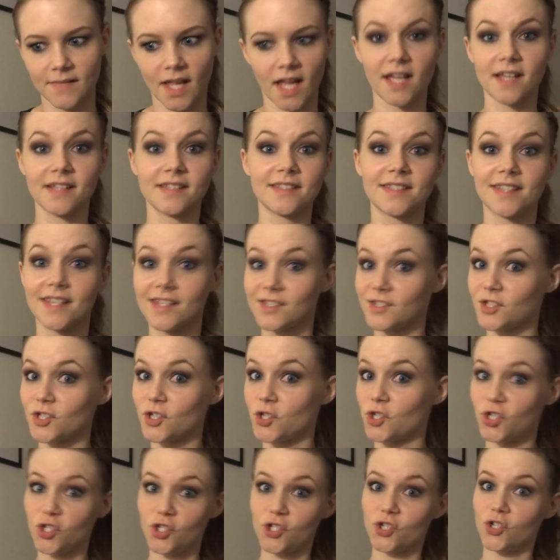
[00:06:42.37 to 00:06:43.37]
I guess it's
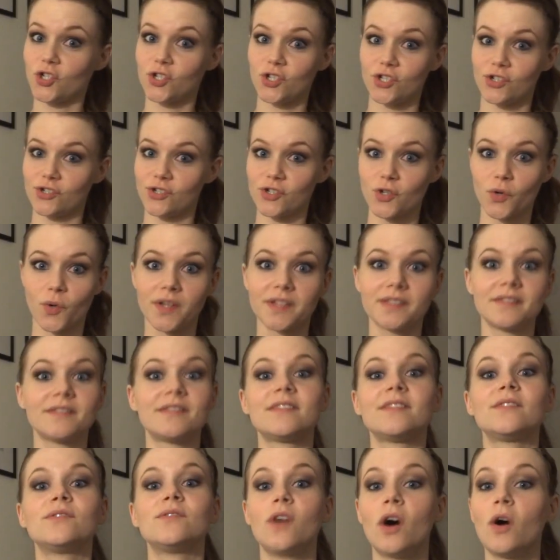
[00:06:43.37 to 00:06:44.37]
your choice